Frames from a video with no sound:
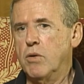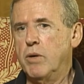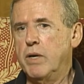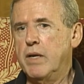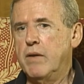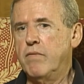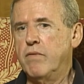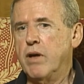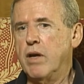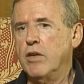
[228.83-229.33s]

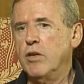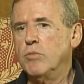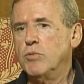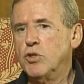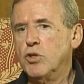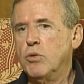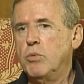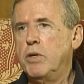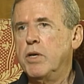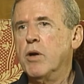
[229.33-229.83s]
in volume
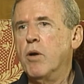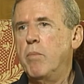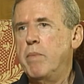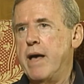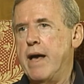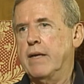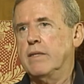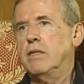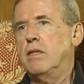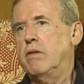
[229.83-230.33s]
two, we go
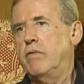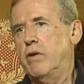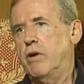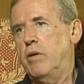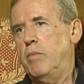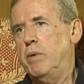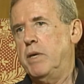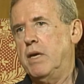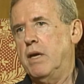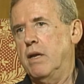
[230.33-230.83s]
back to the
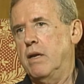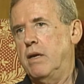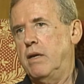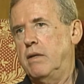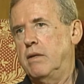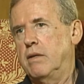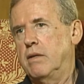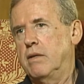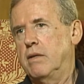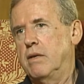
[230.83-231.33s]
very beginning,
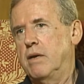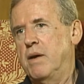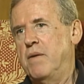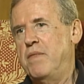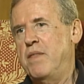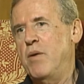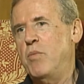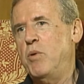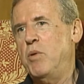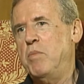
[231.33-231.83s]

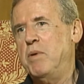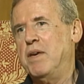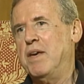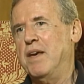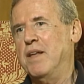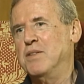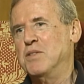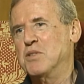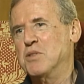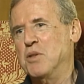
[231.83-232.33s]
and then we
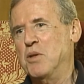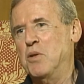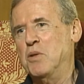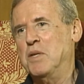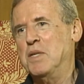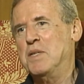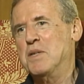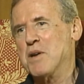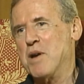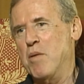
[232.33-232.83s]
begin
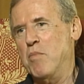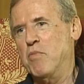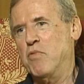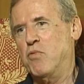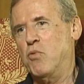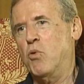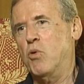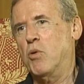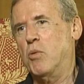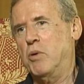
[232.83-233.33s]
slowly to come
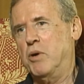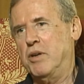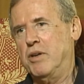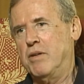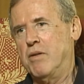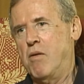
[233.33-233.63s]
forward.